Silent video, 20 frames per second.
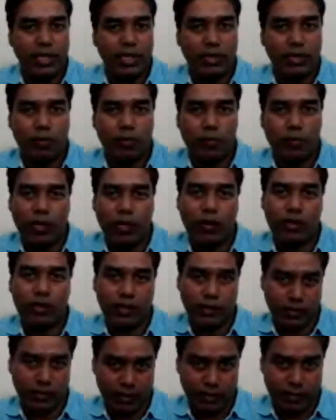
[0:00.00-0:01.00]

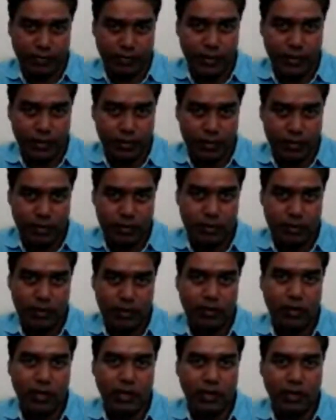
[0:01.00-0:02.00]
below the top
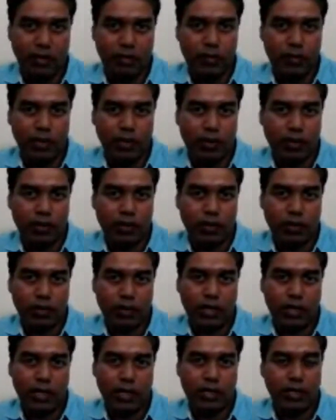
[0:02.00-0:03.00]
surface, but
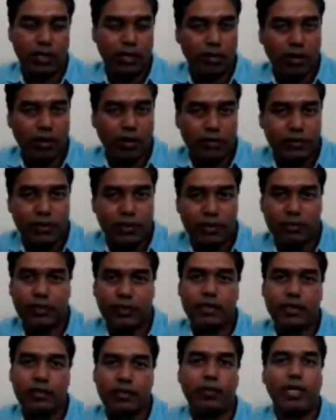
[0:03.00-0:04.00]
still,
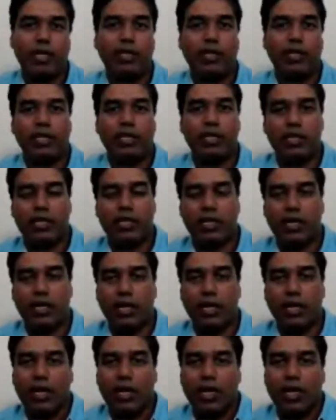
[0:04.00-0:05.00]

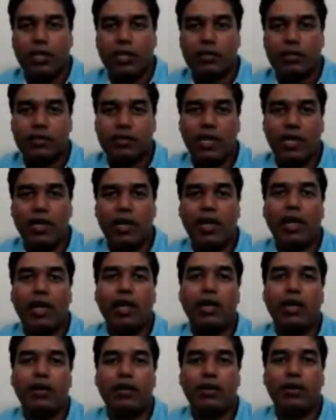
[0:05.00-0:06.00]
within a depth which
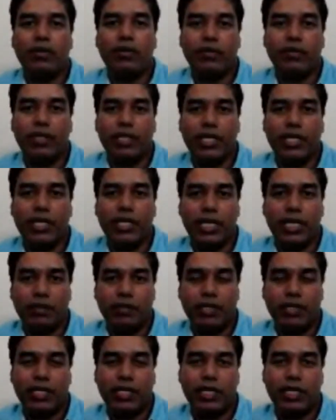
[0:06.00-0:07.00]
is
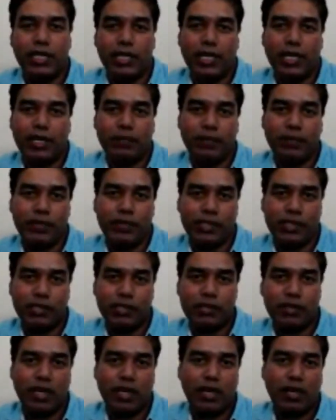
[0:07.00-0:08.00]
not very far from the
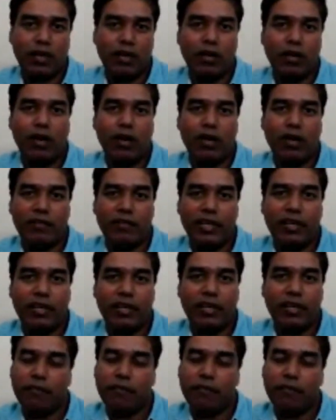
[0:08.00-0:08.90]
surface, right?